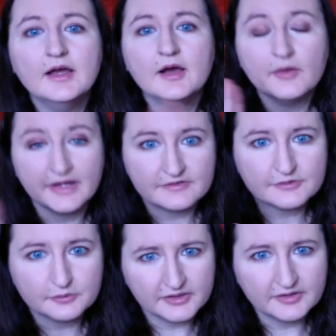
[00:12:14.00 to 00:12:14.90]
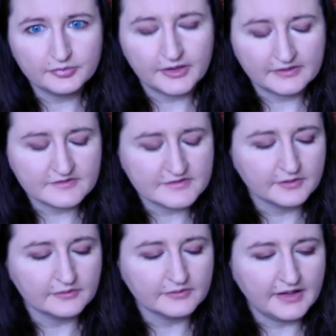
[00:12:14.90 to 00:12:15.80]
Okay, so went on
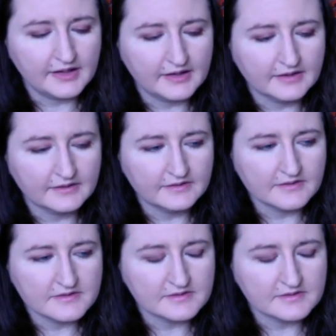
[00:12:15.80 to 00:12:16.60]
prednisone, and